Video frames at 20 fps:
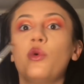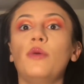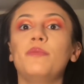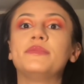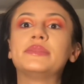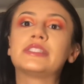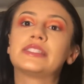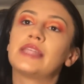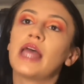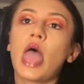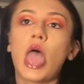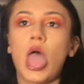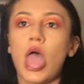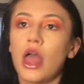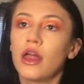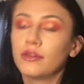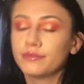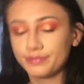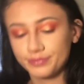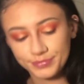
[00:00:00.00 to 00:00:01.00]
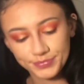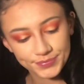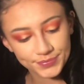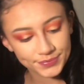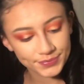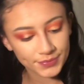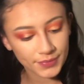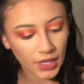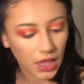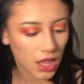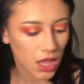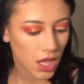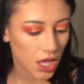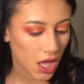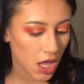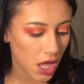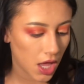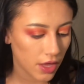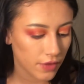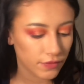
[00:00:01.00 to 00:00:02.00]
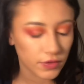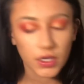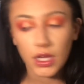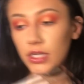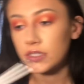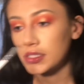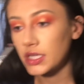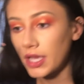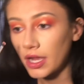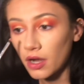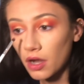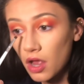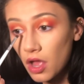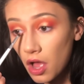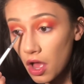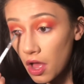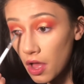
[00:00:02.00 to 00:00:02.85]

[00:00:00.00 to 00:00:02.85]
Whoops. I forgot to care.